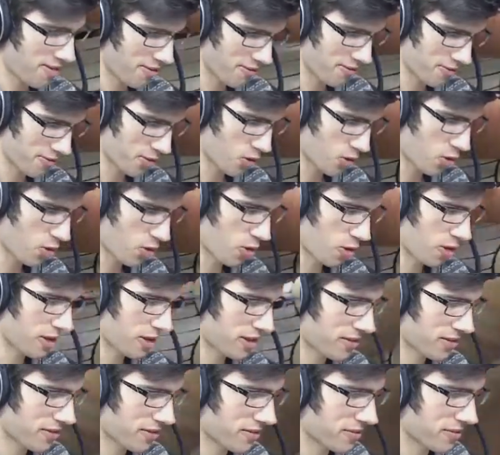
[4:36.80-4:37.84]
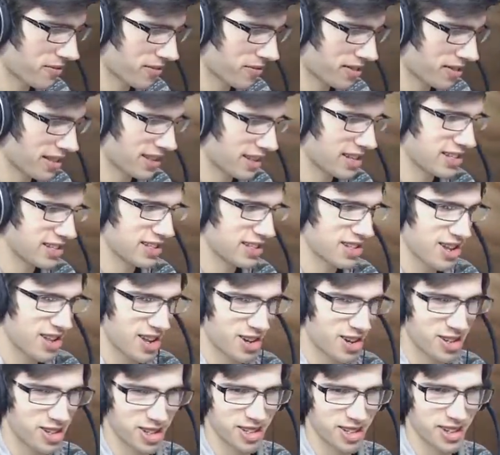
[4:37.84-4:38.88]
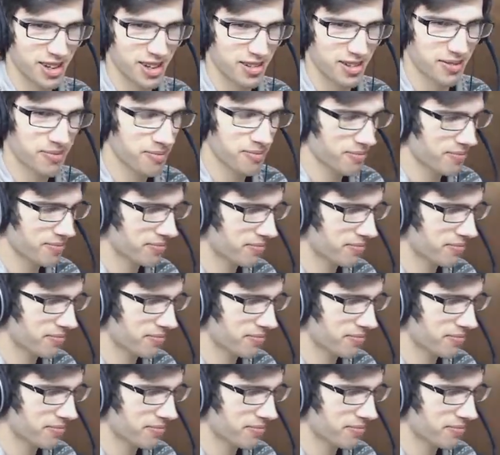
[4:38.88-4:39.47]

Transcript: out of 4. This is interesting.